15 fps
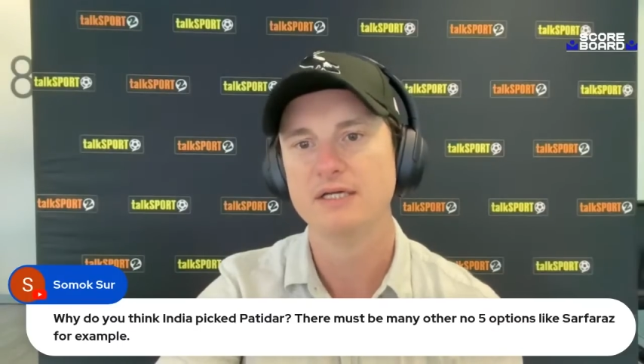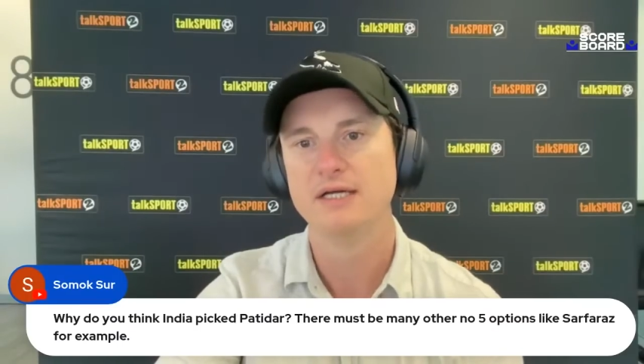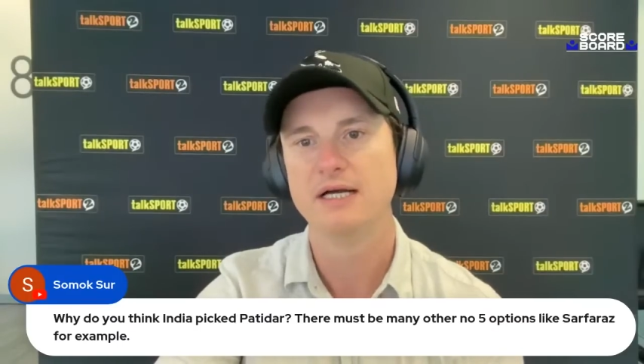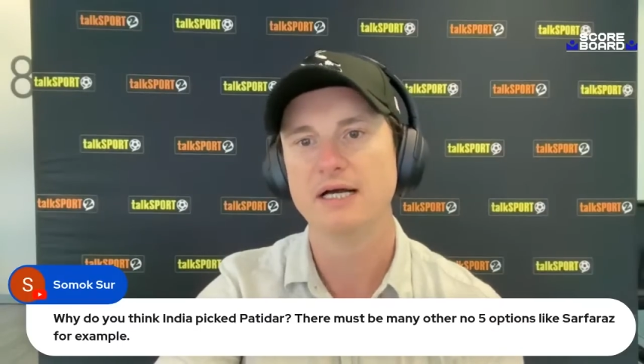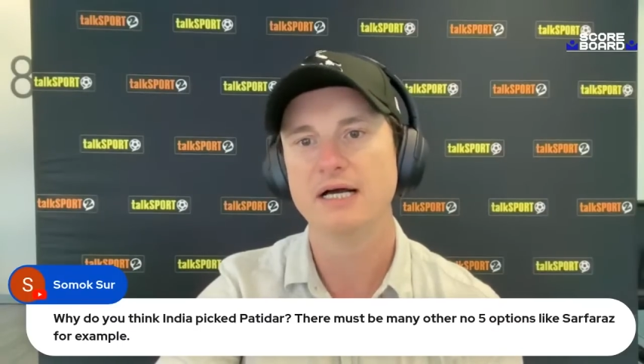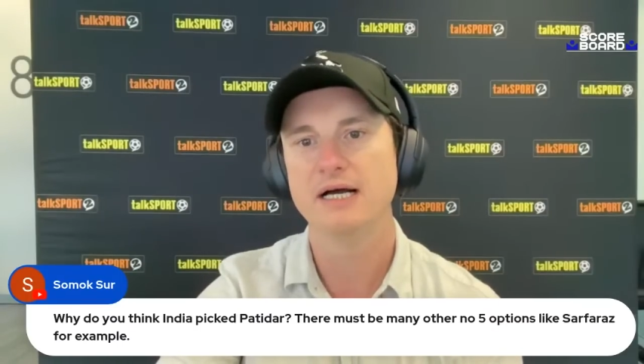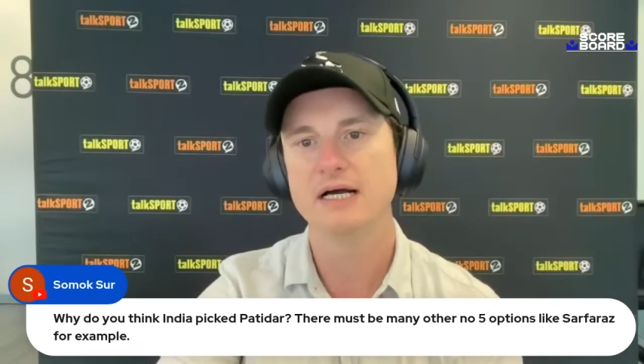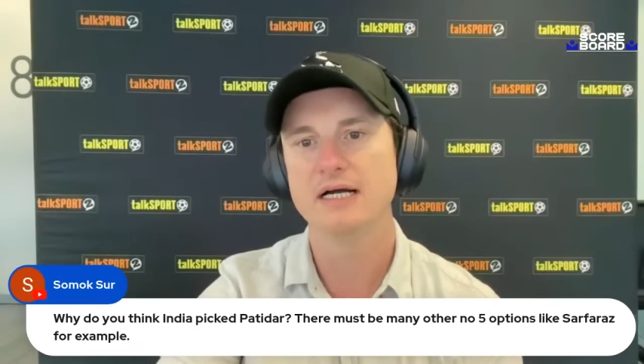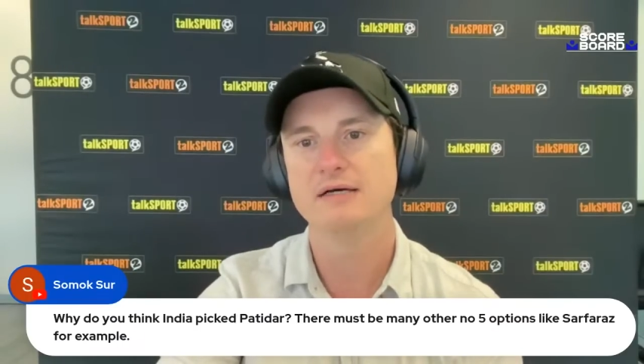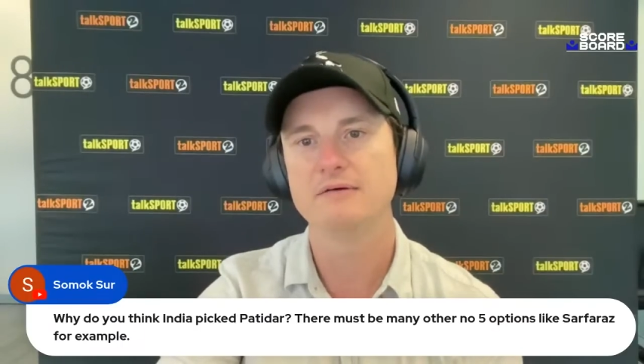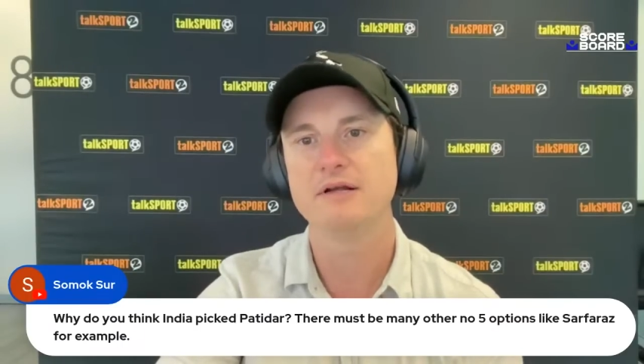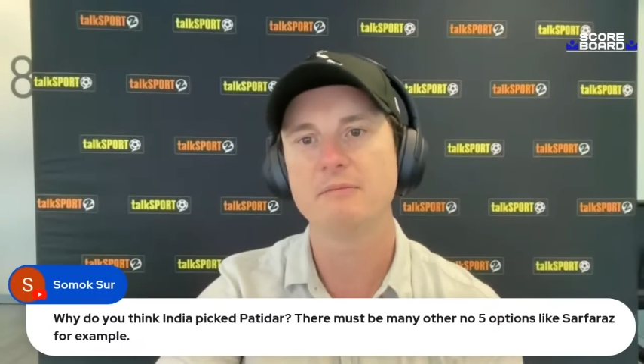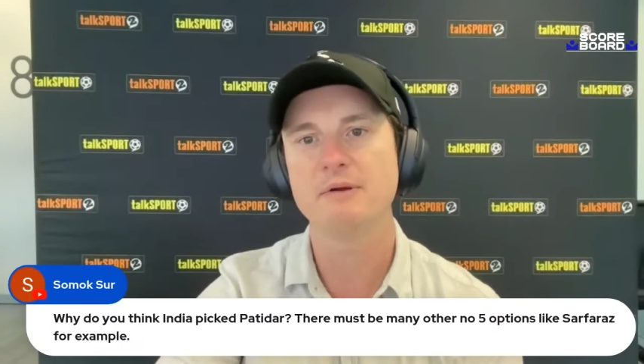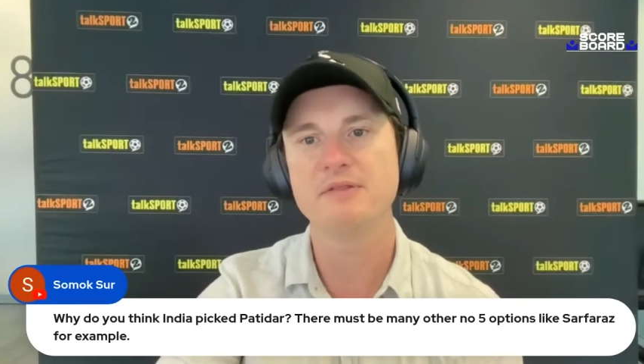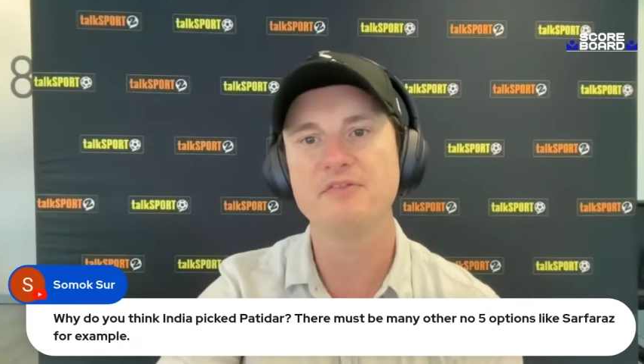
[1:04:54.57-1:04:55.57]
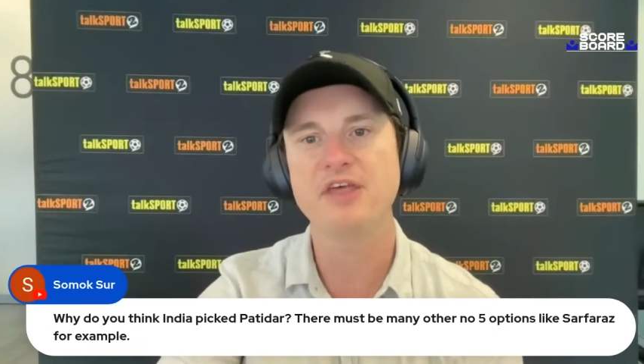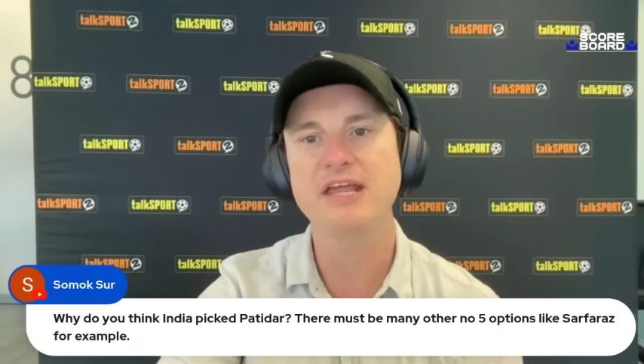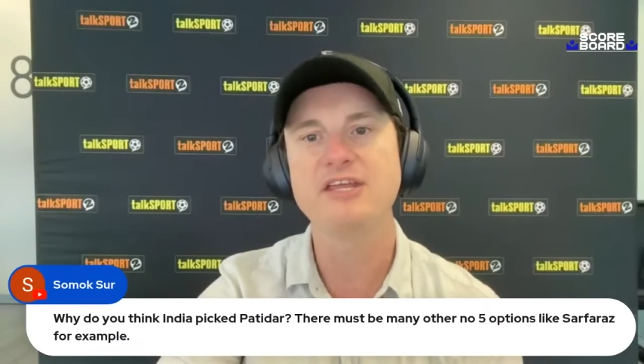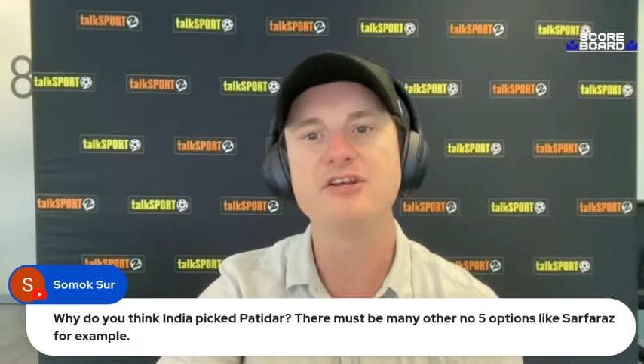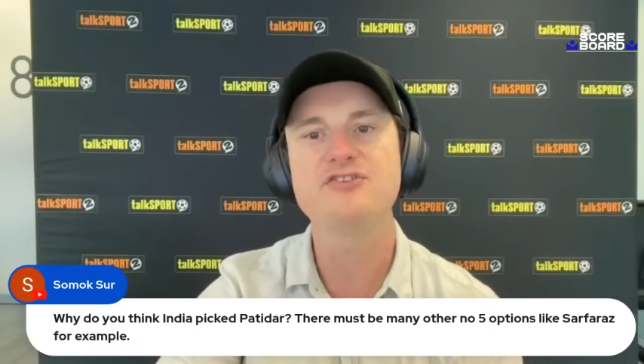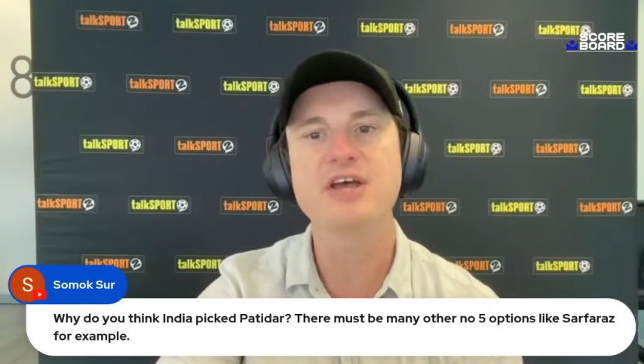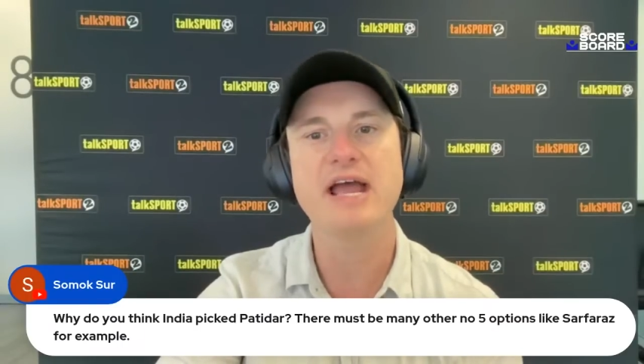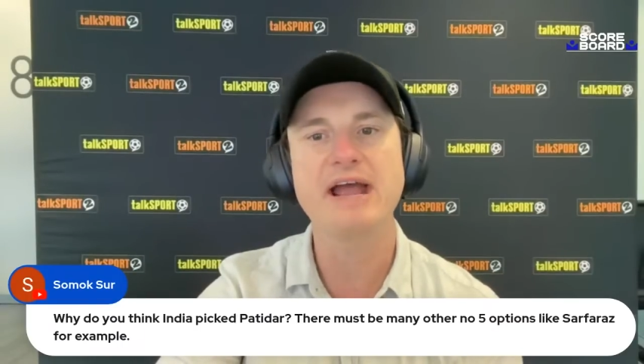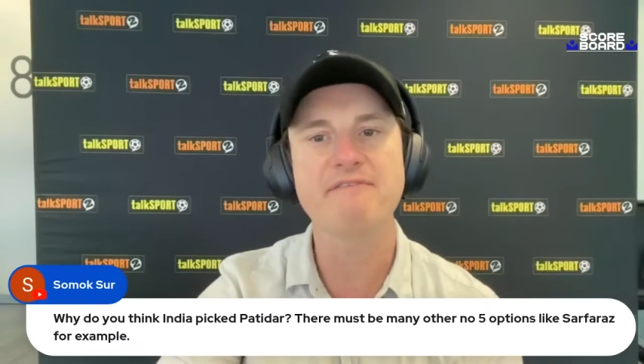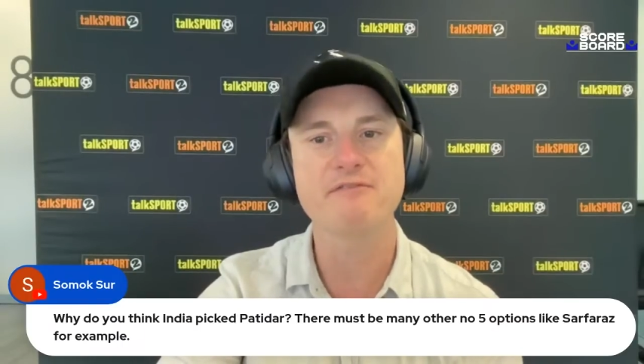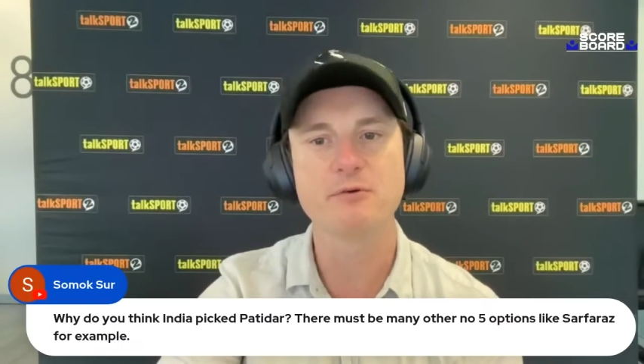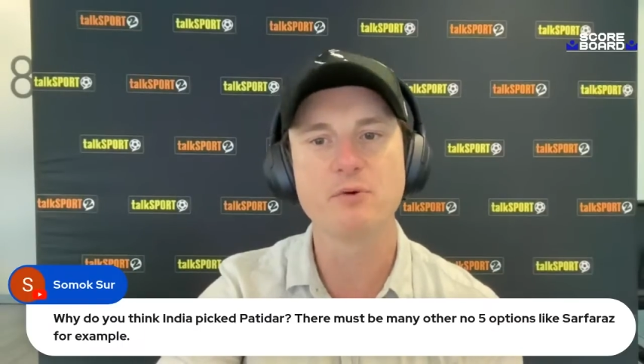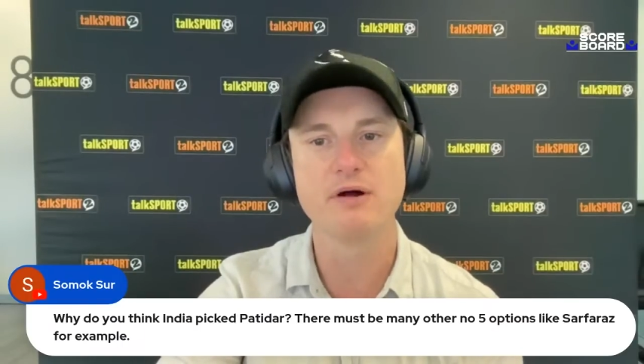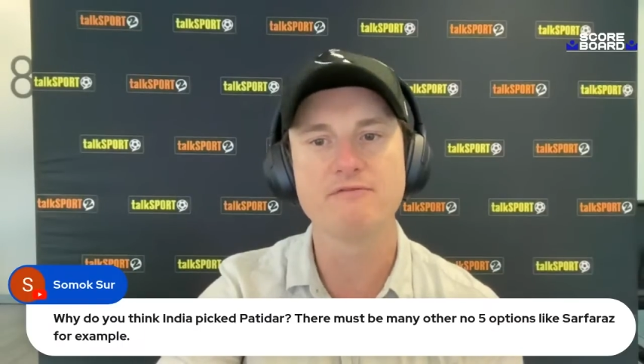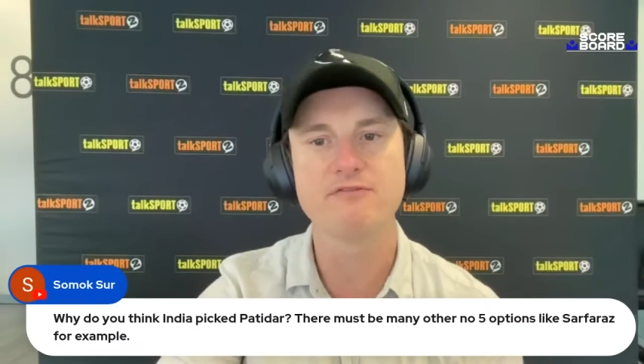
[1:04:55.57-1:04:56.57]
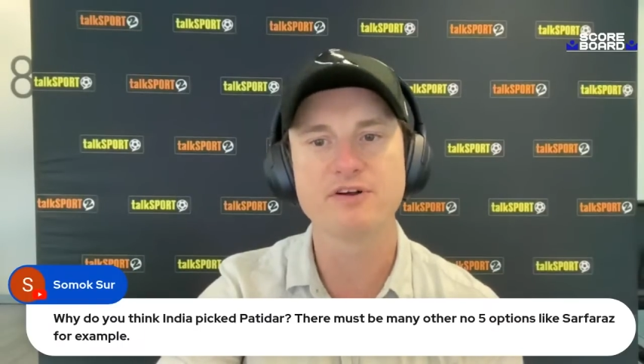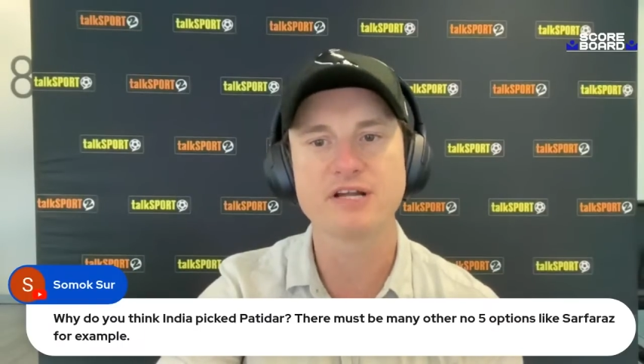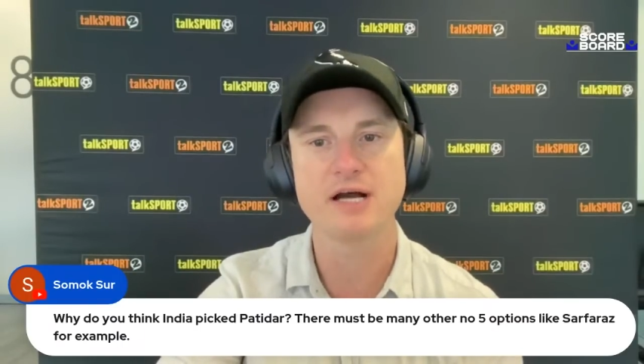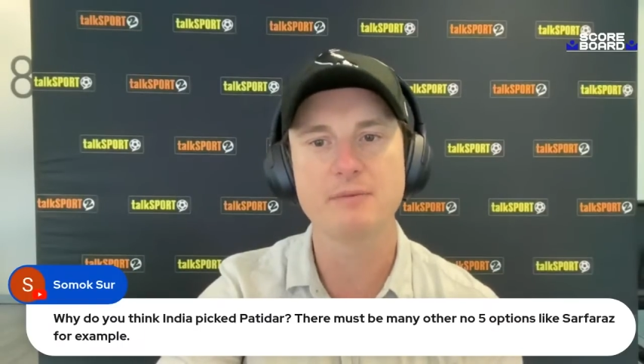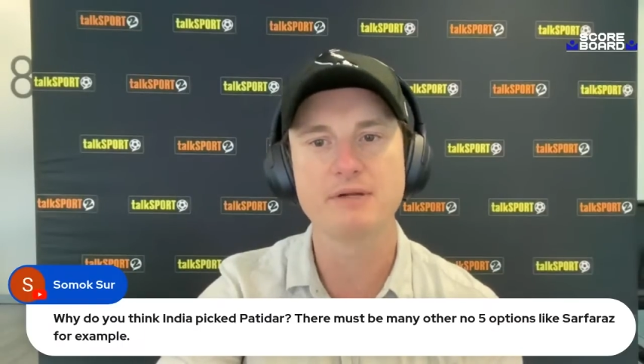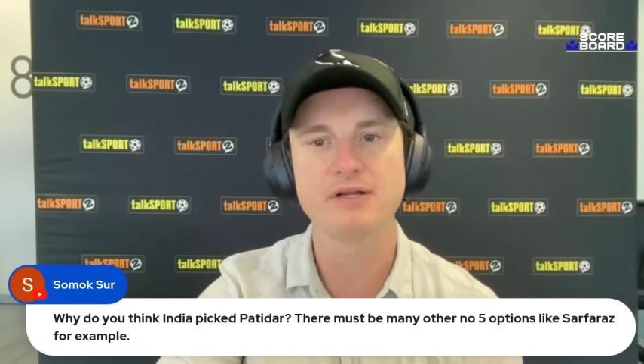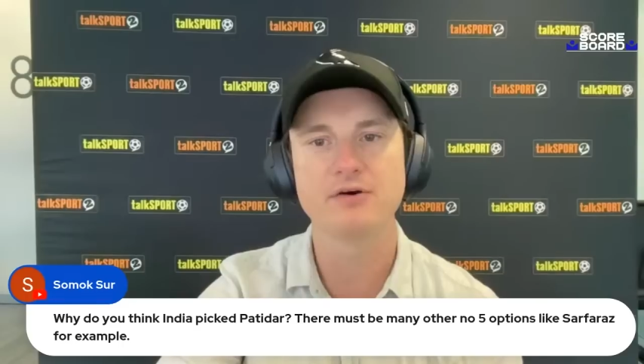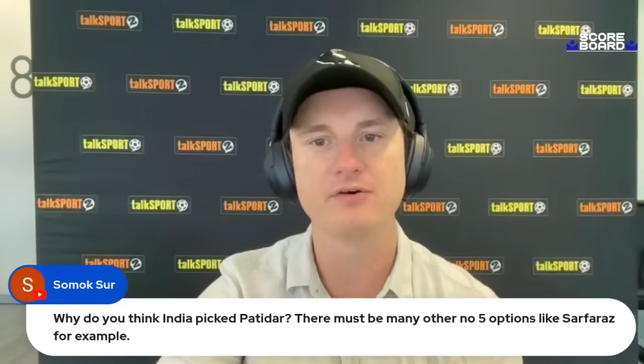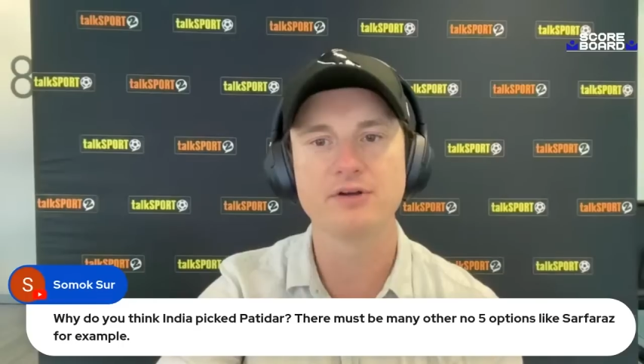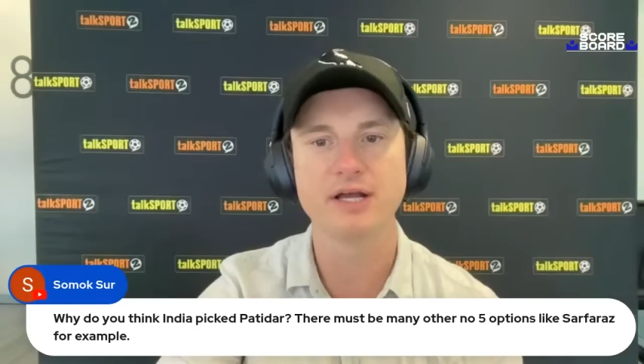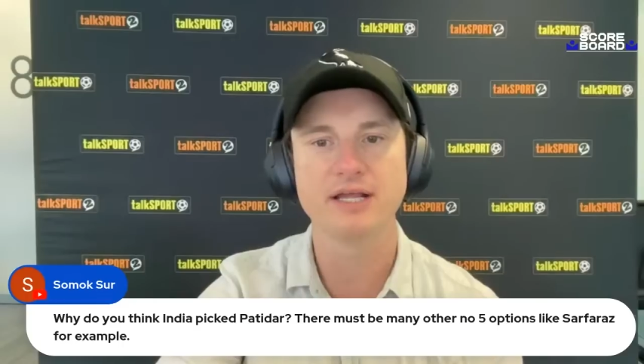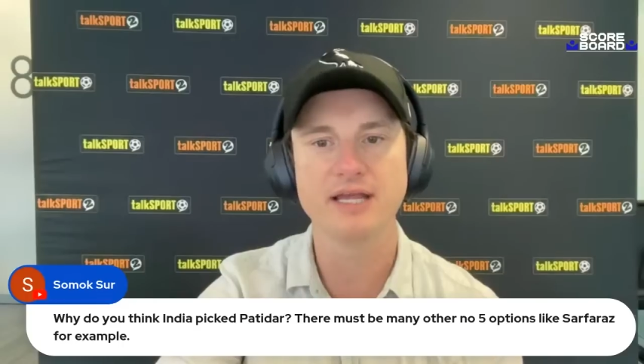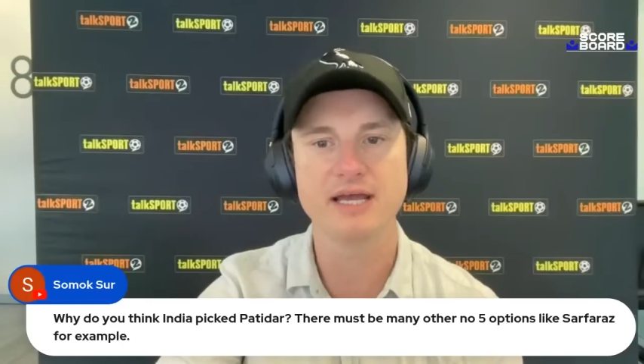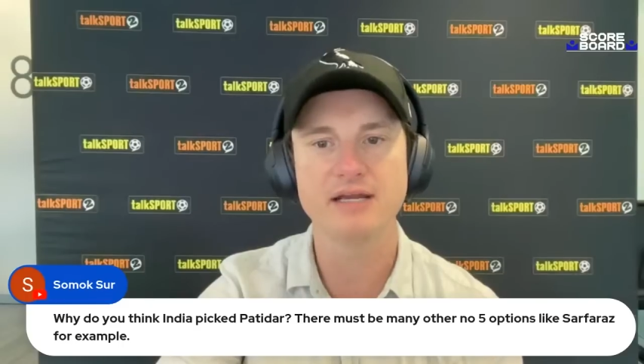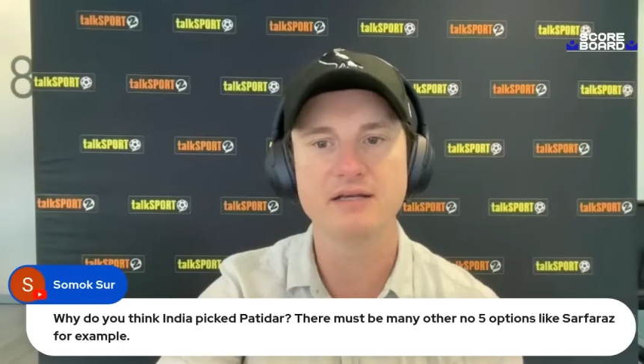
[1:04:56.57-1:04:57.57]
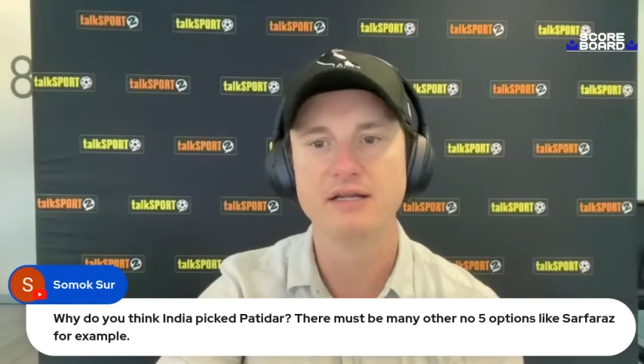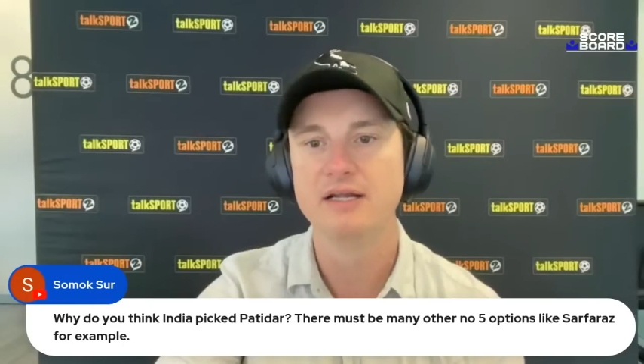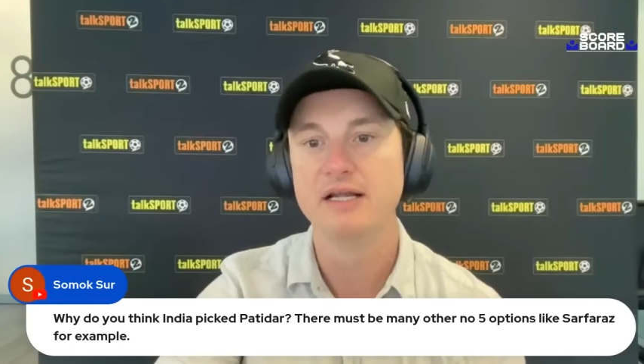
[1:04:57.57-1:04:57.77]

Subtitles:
But thank you to everyone for coming on again.